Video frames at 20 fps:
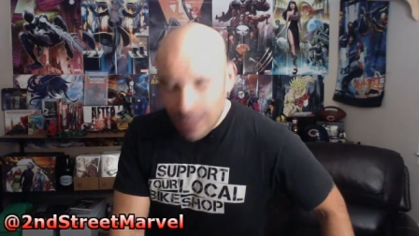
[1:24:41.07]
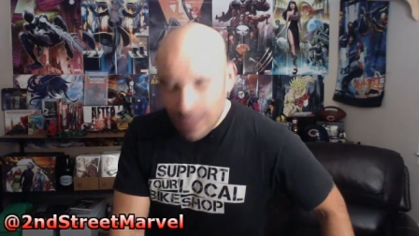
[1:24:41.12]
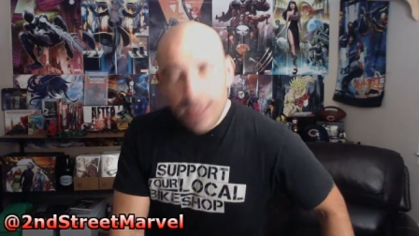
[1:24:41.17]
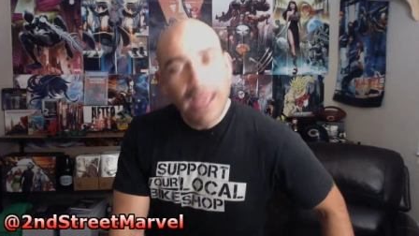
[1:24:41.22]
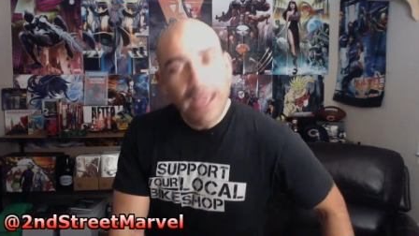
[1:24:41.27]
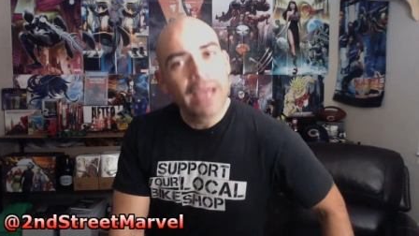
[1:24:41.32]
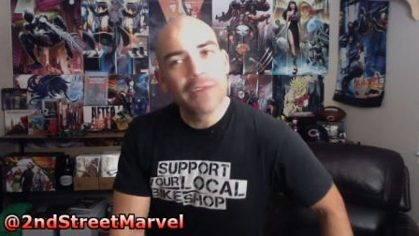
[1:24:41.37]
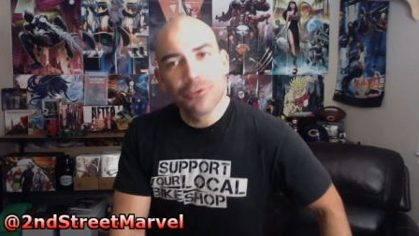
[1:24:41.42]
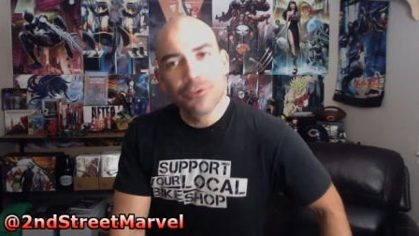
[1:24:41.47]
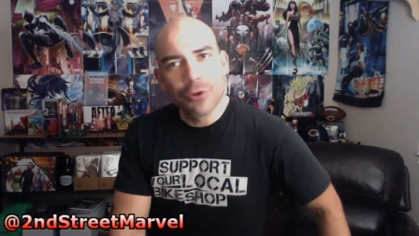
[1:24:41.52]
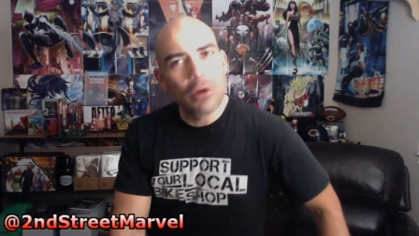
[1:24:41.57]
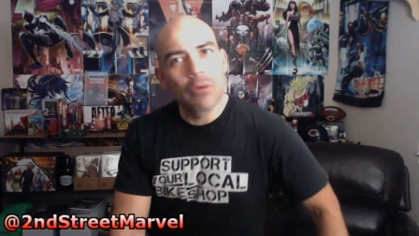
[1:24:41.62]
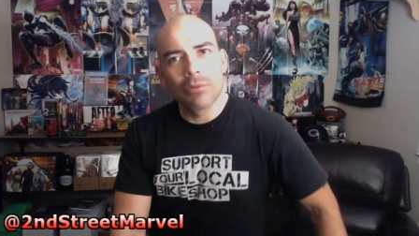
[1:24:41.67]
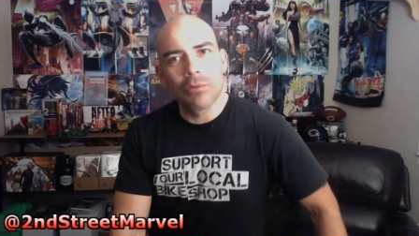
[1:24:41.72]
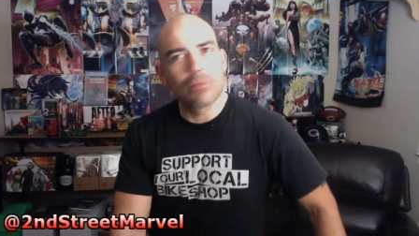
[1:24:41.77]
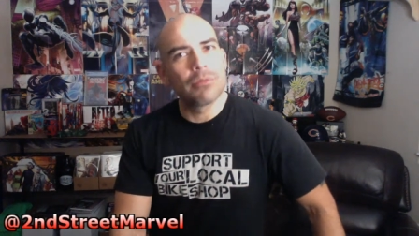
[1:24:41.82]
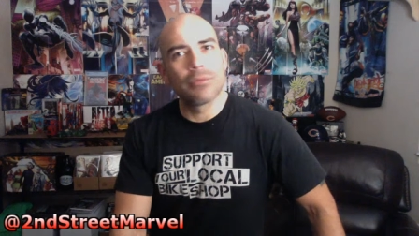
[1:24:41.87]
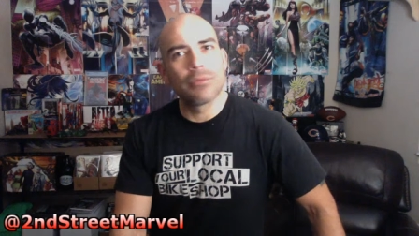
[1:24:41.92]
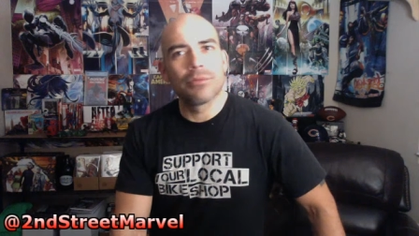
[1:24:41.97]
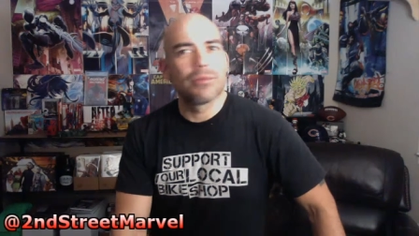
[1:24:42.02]
And don't
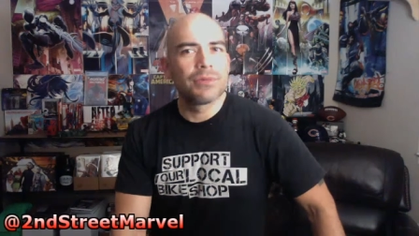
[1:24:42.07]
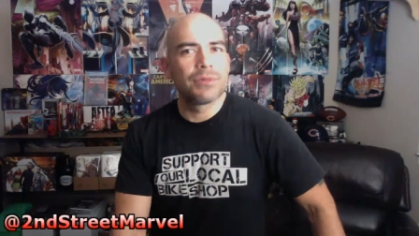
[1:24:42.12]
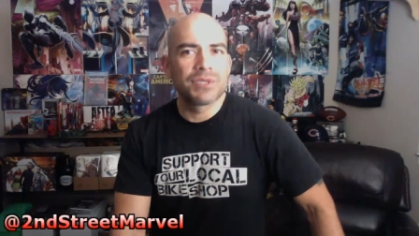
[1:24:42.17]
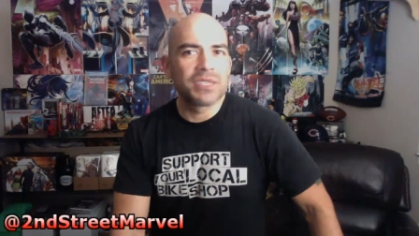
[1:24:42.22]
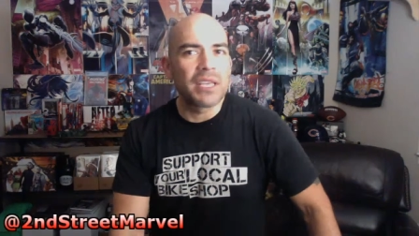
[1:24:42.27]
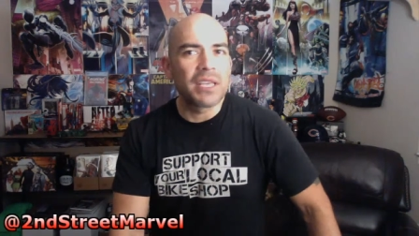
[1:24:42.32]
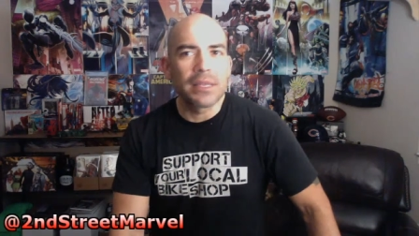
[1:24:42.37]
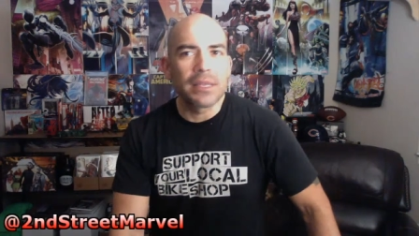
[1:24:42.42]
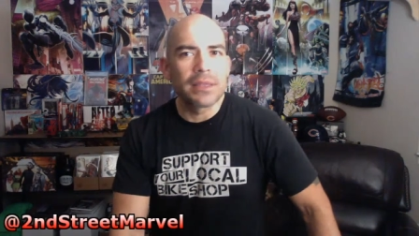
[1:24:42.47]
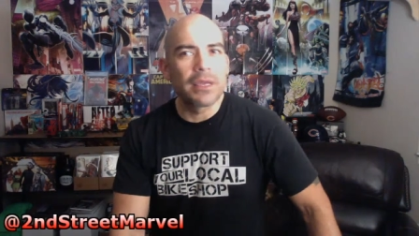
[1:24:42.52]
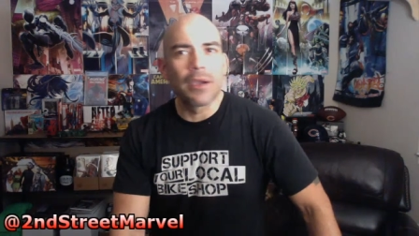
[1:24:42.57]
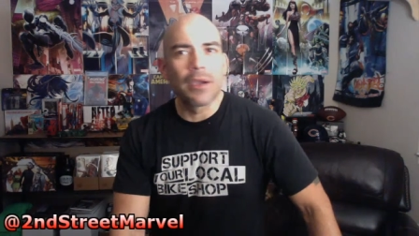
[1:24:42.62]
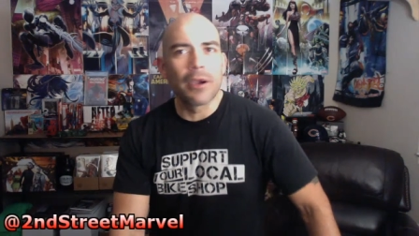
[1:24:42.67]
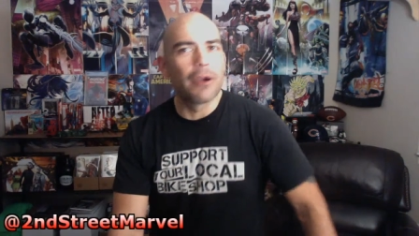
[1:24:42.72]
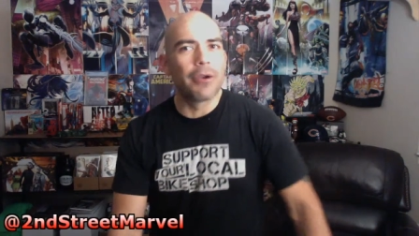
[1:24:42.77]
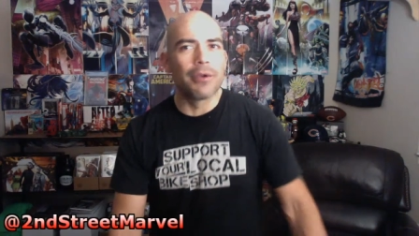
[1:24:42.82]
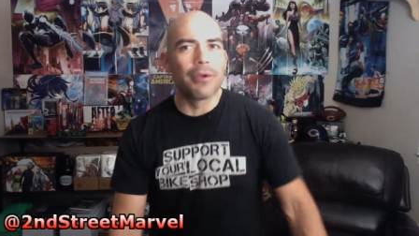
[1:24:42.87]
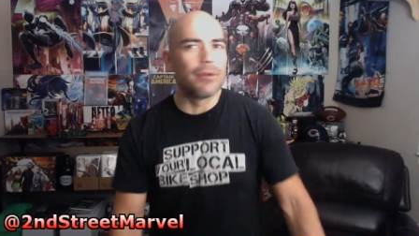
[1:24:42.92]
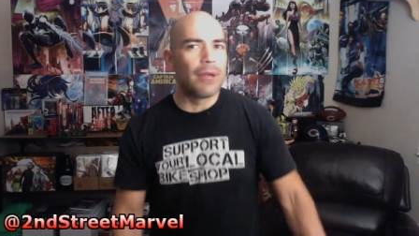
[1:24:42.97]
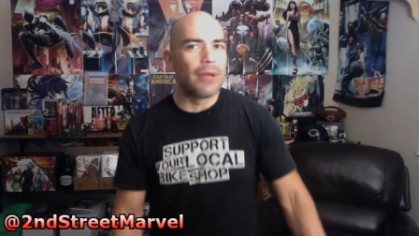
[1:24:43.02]
sit there
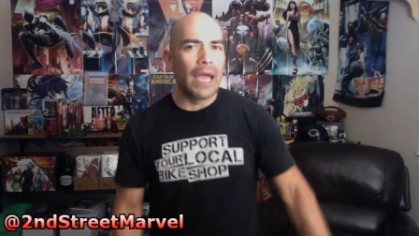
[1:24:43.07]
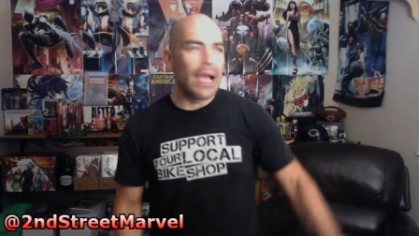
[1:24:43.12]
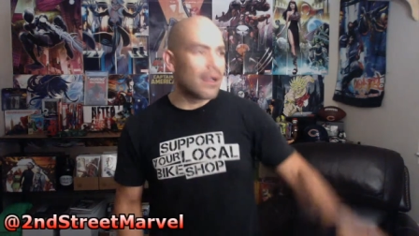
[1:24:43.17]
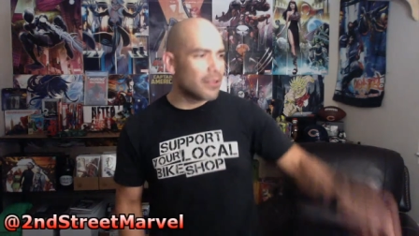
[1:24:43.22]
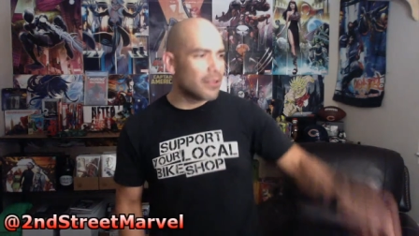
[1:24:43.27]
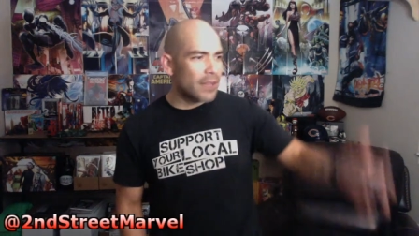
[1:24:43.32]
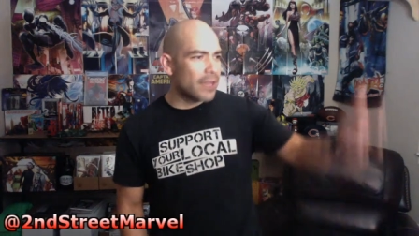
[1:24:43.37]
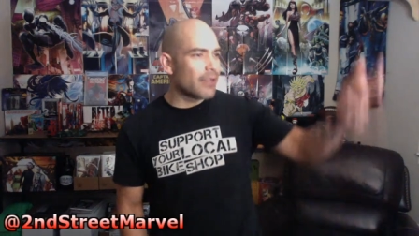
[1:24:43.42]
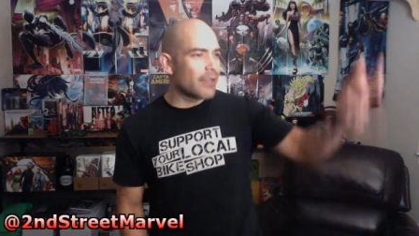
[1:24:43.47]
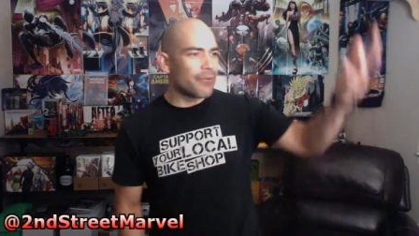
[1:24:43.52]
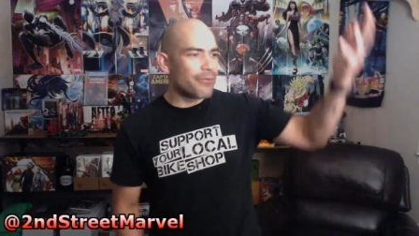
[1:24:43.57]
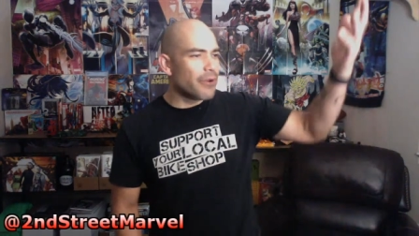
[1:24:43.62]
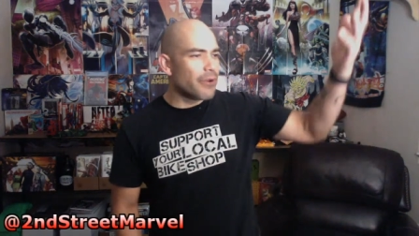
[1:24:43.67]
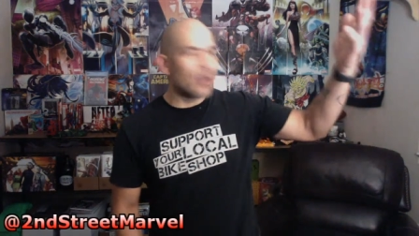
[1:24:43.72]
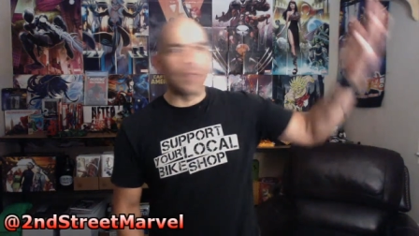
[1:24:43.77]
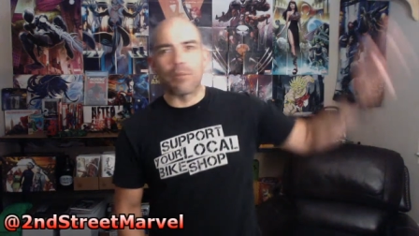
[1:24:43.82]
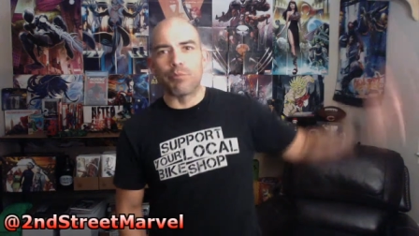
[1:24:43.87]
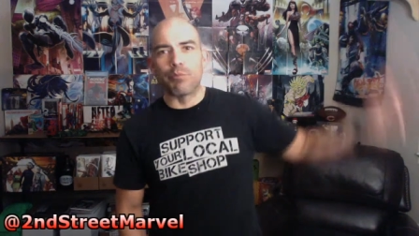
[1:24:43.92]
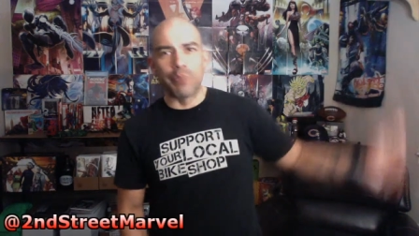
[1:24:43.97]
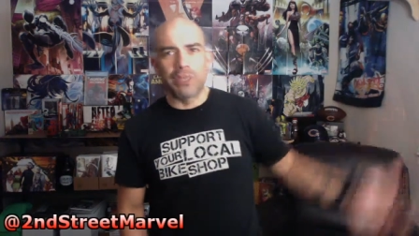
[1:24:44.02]
and act like a
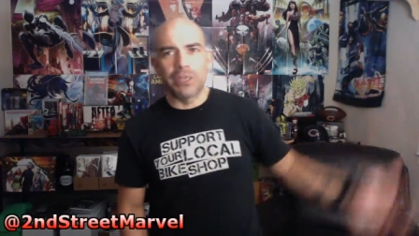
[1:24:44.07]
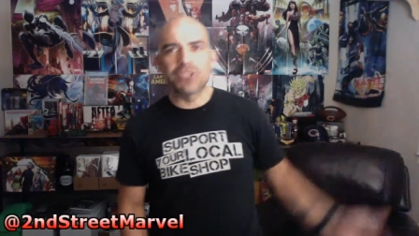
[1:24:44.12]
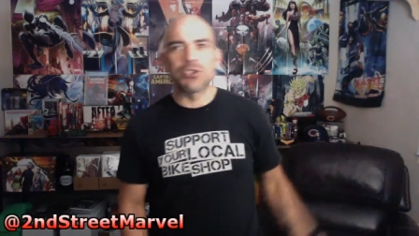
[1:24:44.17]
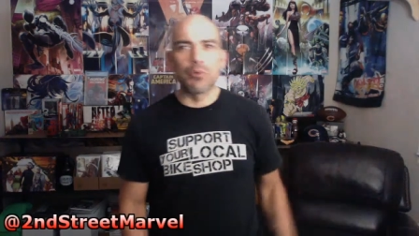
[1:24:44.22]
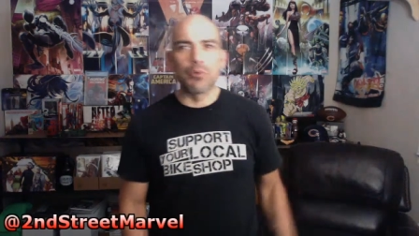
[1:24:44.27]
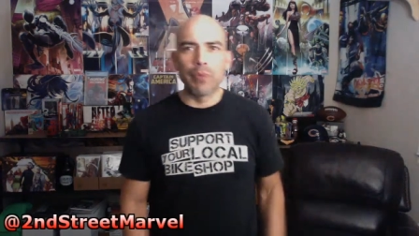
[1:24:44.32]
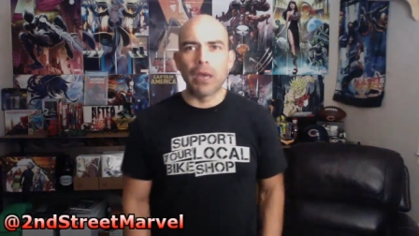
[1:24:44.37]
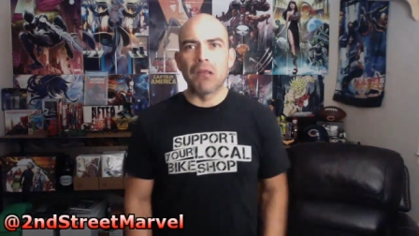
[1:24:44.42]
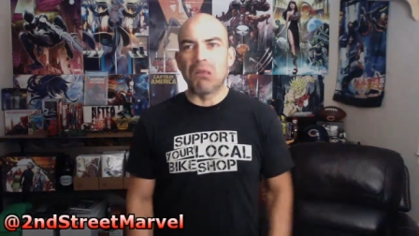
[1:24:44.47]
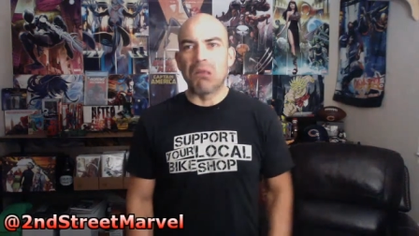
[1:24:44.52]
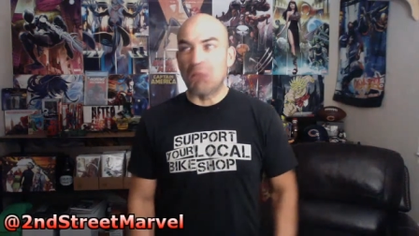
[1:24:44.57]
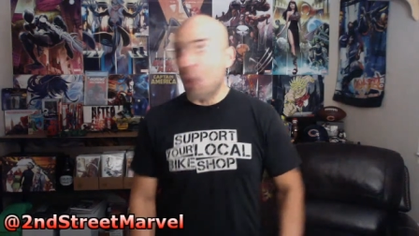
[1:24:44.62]
fucking bitch about it.